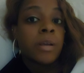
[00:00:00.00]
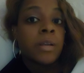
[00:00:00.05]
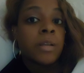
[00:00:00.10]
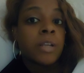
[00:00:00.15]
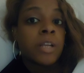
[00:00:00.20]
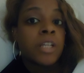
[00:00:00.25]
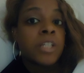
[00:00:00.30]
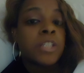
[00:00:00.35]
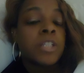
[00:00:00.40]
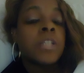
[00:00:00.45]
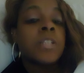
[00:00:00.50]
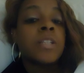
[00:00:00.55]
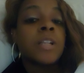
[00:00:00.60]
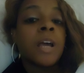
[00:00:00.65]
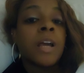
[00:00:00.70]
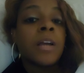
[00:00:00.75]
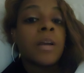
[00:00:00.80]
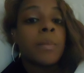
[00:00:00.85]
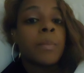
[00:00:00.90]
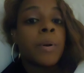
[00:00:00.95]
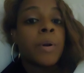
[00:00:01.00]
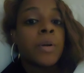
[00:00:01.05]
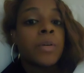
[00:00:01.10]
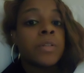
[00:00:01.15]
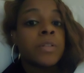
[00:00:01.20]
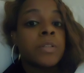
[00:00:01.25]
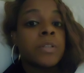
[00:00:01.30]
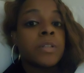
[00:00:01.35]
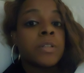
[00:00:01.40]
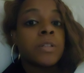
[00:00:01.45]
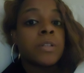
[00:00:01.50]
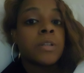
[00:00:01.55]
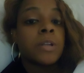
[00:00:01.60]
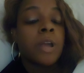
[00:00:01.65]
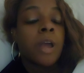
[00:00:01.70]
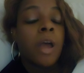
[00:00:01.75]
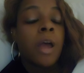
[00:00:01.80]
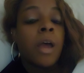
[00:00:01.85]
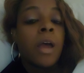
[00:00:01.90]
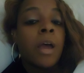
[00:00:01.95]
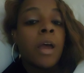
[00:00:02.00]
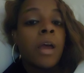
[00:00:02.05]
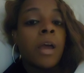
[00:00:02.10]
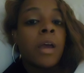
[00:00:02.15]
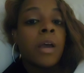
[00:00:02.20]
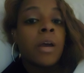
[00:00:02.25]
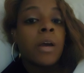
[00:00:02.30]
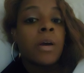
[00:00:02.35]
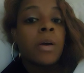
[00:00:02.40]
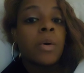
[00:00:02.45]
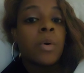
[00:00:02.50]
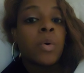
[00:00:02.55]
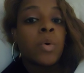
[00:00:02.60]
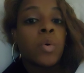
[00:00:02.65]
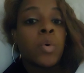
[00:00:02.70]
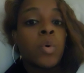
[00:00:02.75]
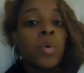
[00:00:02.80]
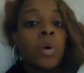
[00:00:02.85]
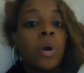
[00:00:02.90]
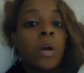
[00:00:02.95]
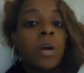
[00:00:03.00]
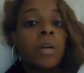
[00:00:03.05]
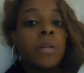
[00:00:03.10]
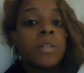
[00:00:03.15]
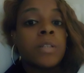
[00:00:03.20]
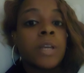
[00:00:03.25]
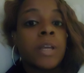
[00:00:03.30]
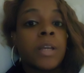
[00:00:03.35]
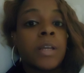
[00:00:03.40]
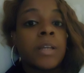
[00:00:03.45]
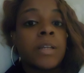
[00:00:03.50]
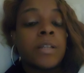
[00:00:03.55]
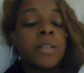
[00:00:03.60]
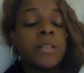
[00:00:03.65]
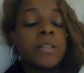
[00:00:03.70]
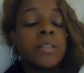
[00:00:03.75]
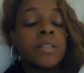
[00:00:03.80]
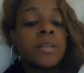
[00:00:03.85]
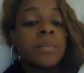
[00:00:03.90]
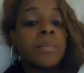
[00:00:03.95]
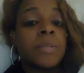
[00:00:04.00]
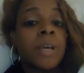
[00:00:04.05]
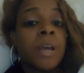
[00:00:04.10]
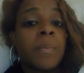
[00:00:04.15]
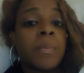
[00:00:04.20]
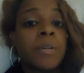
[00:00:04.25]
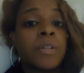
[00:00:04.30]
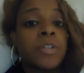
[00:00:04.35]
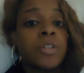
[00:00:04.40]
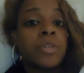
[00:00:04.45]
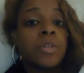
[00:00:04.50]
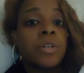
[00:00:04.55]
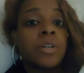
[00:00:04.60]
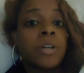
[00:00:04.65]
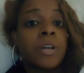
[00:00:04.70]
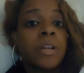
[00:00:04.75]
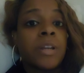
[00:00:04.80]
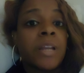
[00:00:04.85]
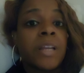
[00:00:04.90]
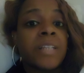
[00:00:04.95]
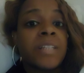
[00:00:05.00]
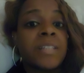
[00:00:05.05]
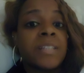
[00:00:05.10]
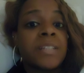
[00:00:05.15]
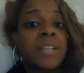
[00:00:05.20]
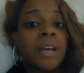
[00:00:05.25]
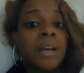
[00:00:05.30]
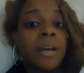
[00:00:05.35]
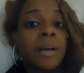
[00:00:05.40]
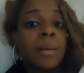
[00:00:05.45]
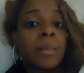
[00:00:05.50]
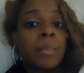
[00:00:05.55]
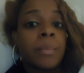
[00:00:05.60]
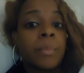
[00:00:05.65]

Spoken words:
That's just like a person who are taking some type of drug and they stop.